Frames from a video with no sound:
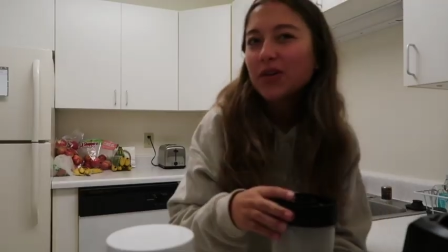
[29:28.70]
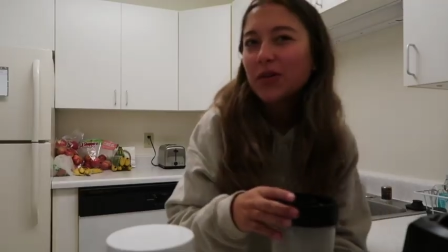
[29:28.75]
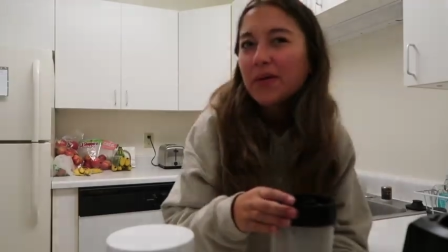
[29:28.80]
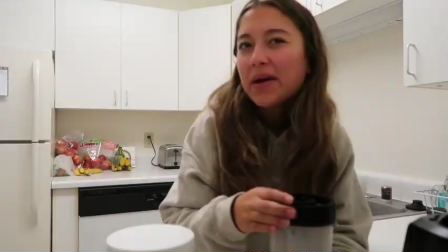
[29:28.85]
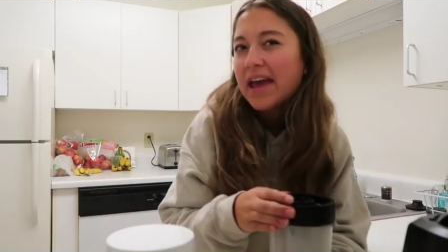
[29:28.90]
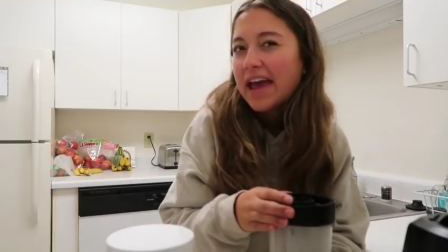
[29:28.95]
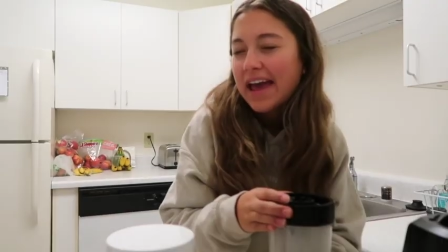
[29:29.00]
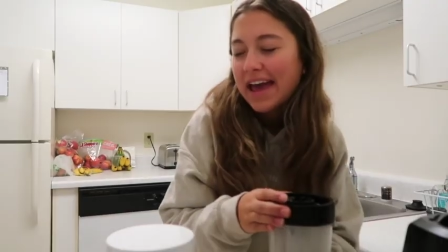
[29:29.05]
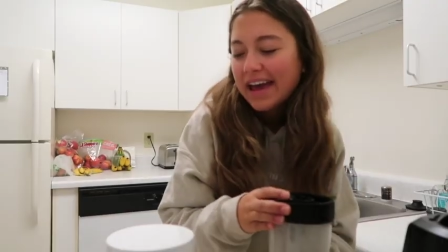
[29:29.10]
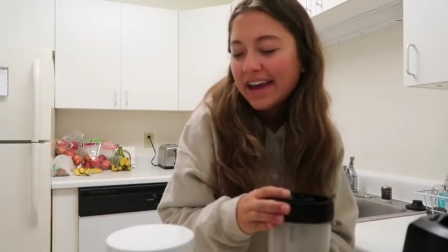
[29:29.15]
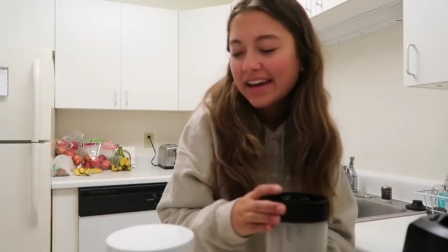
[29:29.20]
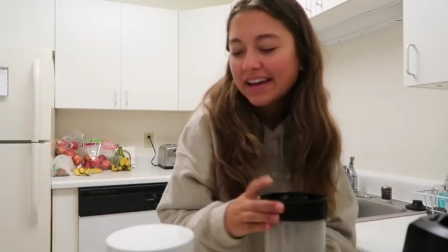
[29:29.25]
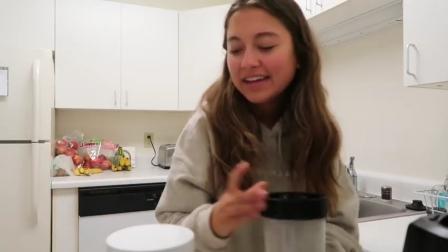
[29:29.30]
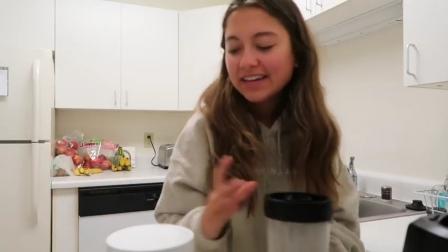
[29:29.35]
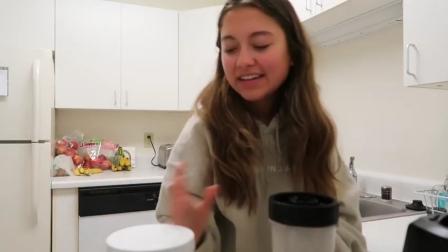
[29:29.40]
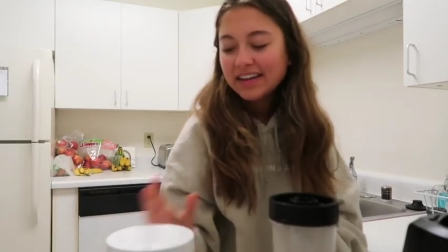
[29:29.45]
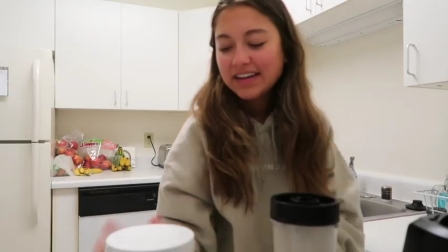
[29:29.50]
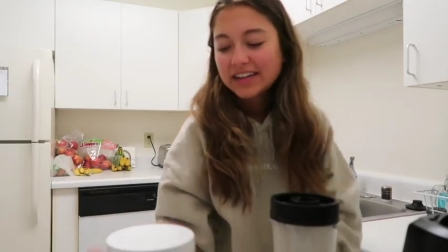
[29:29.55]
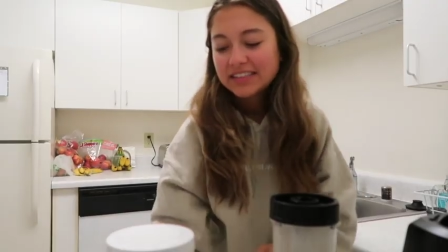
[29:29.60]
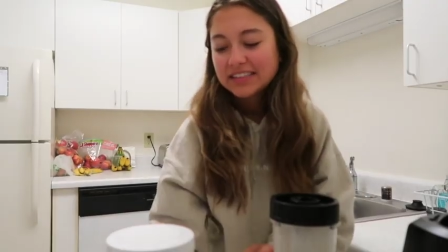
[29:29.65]

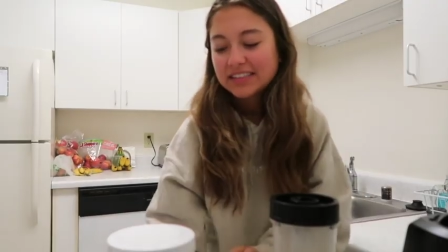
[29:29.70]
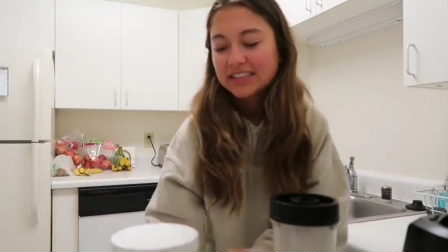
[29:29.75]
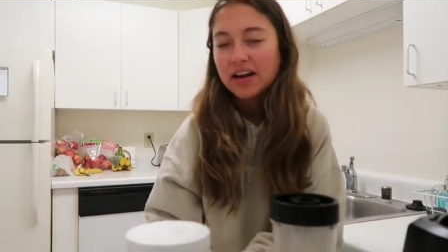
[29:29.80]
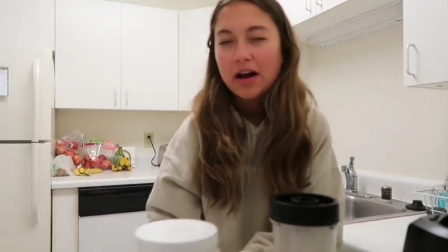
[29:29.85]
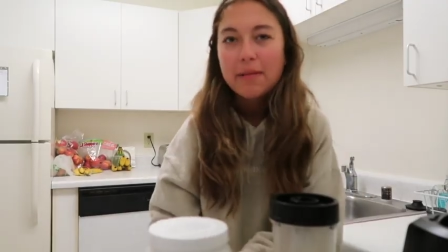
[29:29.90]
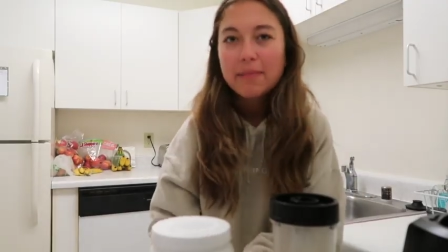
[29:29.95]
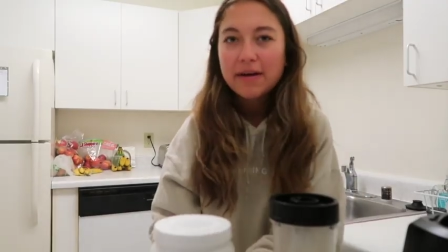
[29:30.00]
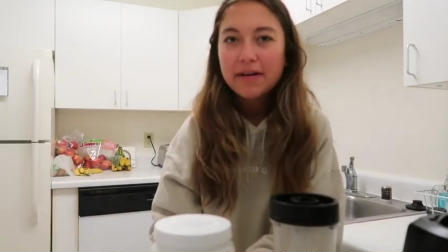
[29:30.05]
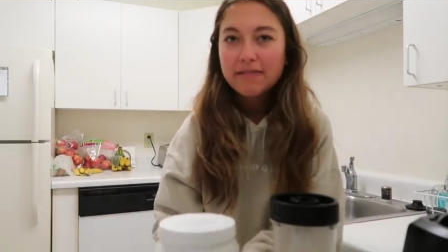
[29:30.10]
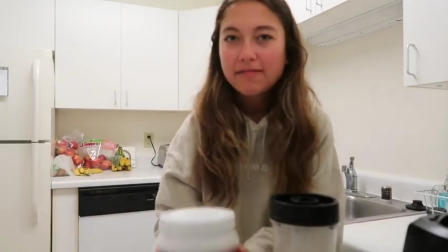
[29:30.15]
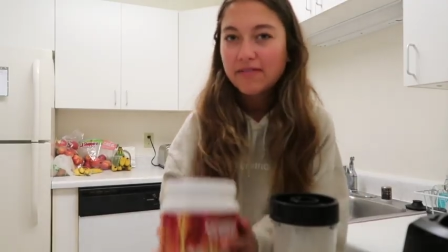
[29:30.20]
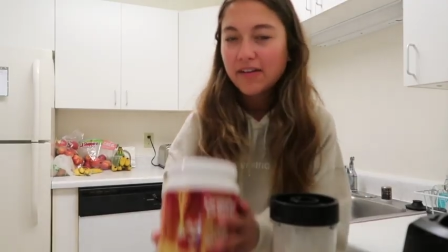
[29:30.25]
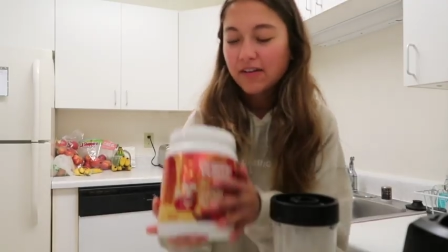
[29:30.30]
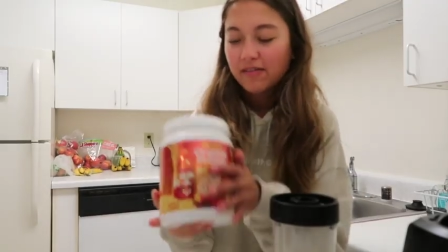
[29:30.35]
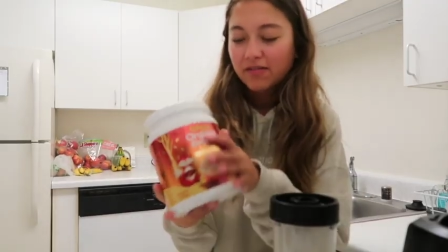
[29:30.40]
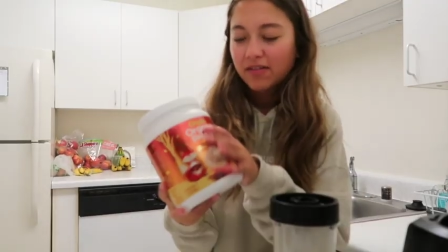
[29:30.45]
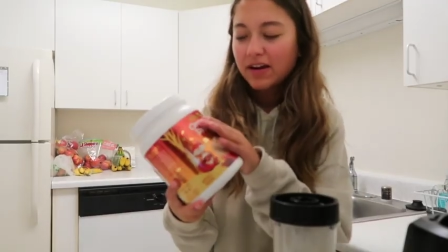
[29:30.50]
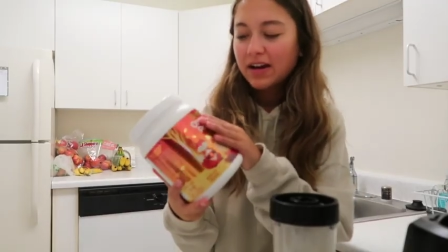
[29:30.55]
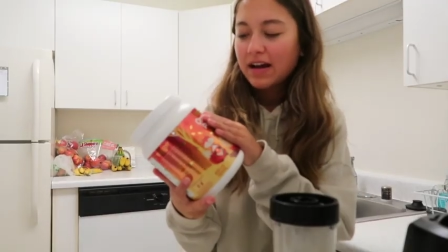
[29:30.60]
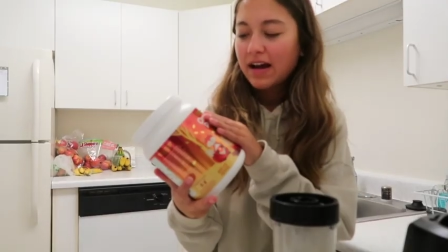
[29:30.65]
okay it's not my
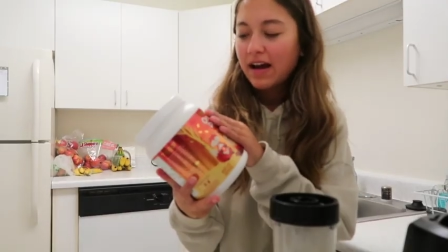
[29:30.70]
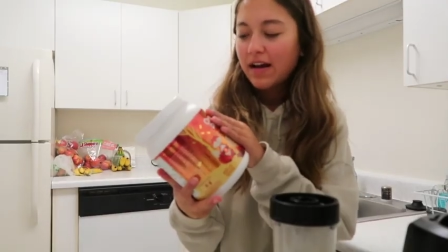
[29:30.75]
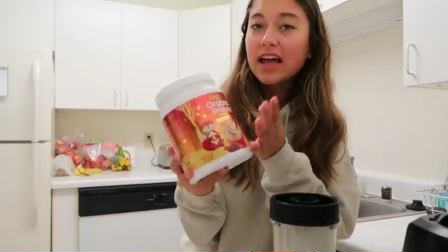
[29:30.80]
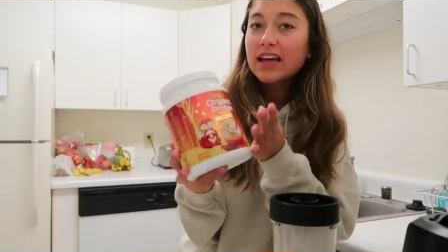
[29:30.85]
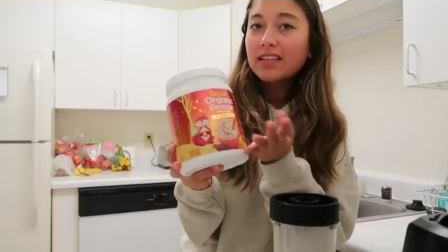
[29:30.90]
favorite I,